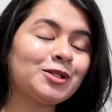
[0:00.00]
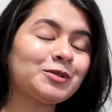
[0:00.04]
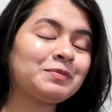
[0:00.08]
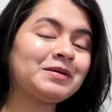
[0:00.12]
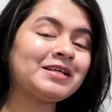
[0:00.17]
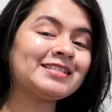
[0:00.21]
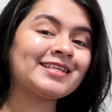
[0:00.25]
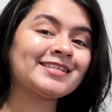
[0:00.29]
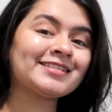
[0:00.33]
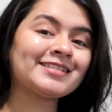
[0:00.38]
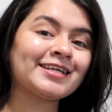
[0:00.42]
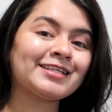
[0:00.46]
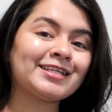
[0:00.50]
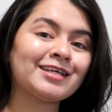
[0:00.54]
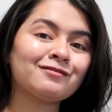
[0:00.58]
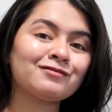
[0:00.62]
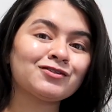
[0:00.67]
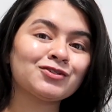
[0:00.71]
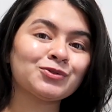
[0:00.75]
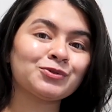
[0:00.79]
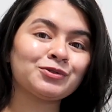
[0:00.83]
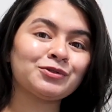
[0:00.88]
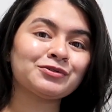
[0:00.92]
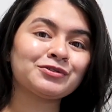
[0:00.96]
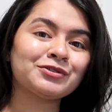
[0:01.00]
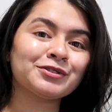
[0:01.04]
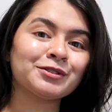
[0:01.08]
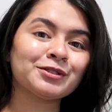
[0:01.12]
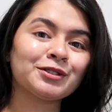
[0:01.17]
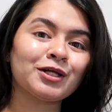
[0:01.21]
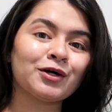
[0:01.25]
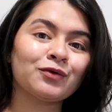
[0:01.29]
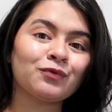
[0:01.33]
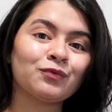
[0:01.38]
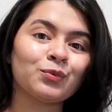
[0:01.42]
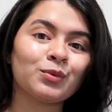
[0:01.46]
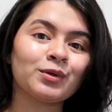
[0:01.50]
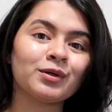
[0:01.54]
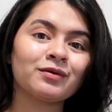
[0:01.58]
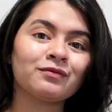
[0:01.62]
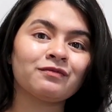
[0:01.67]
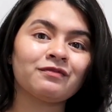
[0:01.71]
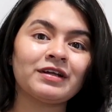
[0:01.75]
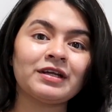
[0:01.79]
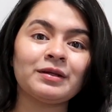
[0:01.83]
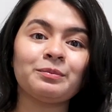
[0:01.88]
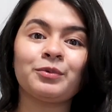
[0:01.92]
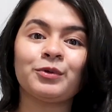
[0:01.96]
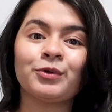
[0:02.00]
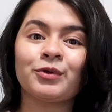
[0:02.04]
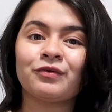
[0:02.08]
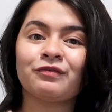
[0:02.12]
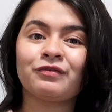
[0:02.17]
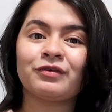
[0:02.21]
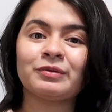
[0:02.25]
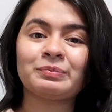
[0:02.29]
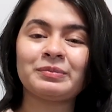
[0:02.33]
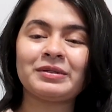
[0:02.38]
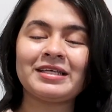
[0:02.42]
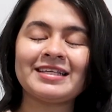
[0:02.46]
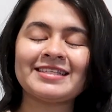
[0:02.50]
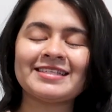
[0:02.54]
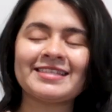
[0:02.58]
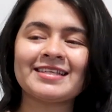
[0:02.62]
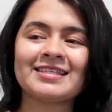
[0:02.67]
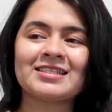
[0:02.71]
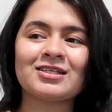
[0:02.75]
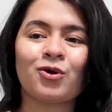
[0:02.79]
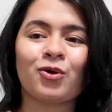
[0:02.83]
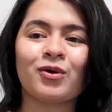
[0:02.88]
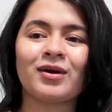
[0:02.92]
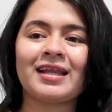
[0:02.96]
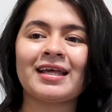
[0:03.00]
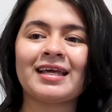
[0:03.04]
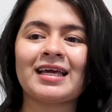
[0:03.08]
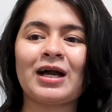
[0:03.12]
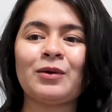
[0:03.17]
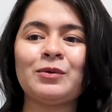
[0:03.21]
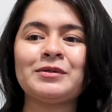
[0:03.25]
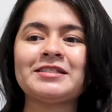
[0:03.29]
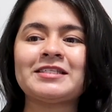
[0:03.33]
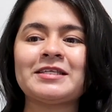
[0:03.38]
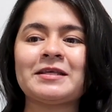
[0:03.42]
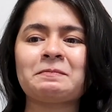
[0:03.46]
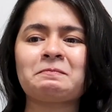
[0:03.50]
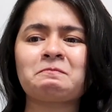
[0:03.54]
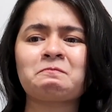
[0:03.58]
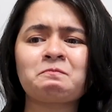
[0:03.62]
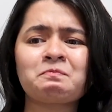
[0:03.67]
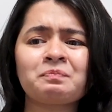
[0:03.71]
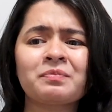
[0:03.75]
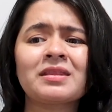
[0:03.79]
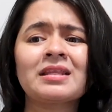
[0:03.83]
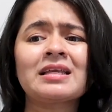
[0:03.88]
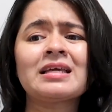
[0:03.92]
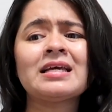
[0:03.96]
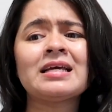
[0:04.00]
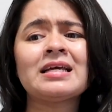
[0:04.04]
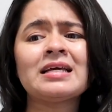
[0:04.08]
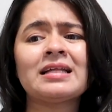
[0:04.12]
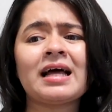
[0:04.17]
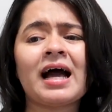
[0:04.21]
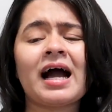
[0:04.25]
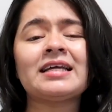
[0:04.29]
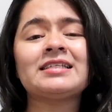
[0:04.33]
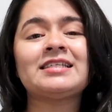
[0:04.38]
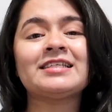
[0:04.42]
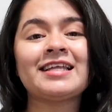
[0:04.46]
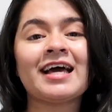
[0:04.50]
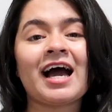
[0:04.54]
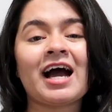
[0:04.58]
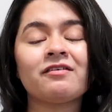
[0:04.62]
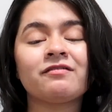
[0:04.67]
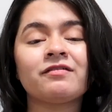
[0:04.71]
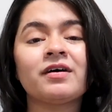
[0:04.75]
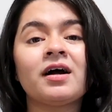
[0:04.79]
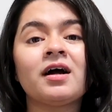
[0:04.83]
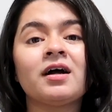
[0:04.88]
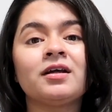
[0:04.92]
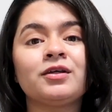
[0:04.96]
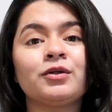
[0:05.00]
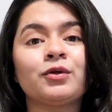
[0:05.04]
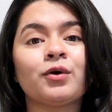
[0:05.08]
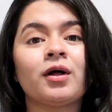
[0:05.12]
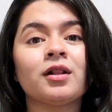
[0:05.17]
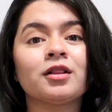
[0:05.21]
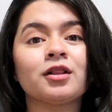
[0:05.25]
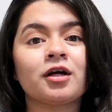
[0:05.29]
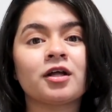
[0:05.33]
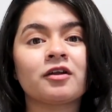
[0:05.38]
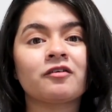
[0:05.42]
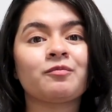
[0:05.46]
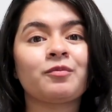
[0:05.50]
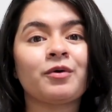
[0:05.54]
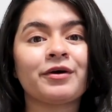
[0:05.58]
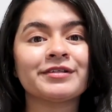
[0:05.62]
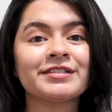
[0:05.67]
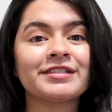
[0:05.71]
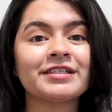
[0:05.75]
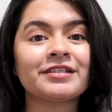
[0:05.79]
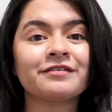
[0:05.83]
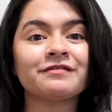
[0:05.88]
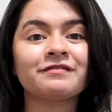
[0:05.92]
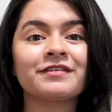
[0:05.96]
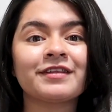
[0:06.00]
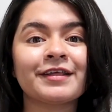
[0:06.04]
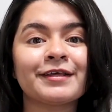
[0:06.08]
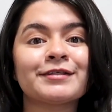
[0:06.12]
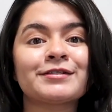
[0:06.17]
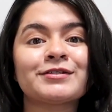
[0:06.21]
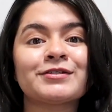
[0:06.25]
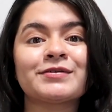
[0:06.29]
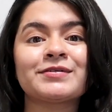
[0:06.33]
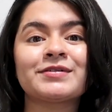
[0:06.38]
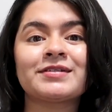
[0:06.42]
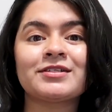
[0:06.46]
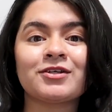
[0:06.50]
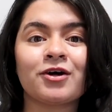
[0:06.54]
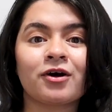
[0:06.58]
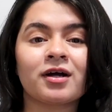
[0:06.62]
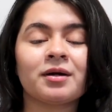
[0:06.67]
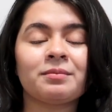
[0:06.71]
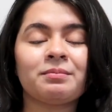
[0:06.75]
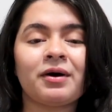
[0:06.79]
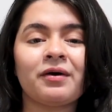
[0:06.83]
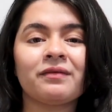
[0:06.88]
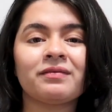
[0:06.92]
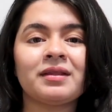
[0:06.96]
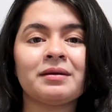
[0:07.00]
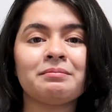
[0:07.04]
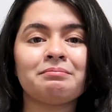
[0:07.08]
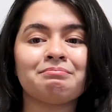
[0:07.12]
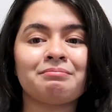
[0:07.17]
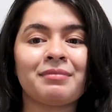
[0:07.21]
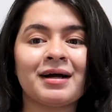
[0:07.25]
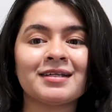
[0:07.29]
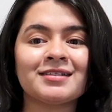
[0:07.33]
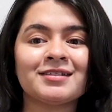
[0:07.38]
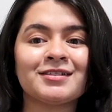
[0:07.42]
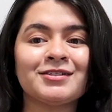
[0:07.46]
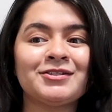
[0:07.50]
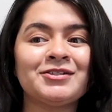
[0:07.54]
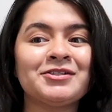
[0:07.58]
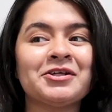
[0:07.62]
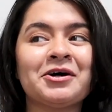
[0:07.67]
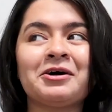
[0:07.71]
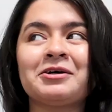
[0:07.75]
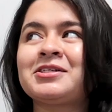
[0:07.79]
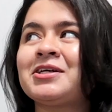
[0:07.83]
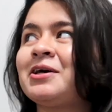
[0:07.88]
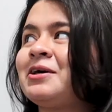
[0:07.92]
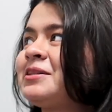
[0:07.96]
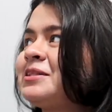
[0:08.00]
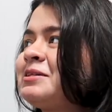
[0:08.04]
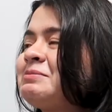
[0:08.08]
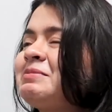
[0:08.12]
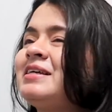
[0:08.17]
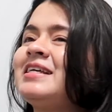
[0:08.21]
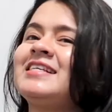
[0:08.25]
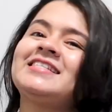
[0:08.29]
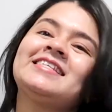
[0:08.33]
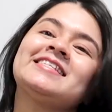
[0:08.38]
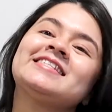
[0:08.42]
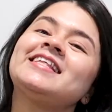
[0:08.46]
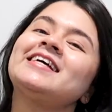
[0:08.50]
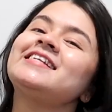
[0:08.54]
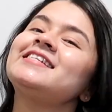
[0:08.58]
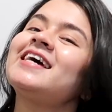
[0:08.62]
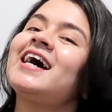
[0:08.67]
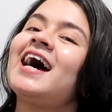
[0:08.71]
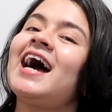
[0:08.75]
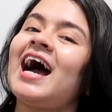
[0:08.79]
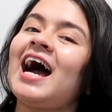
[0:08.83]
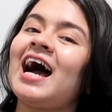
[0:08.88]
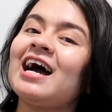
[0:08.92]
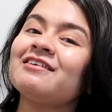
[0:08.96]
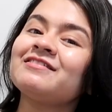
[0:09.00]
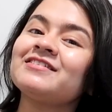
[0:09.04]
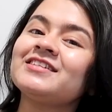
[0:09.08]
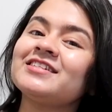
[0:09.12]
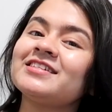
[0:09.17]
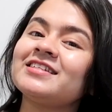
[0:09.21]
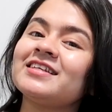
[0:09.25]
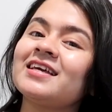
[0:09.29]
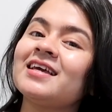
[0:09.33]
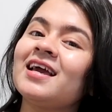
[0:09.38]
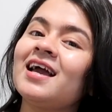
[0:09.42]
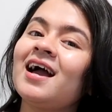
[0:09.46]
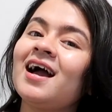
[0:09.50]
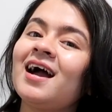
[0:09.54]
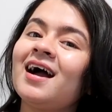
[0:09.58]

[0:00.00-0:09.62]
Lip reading: the pieces that I've shown you till now were very beautiful pieces, or like, I would say I did have, you know, a lot of positive things to talk about them, but not all the pieces that I have today,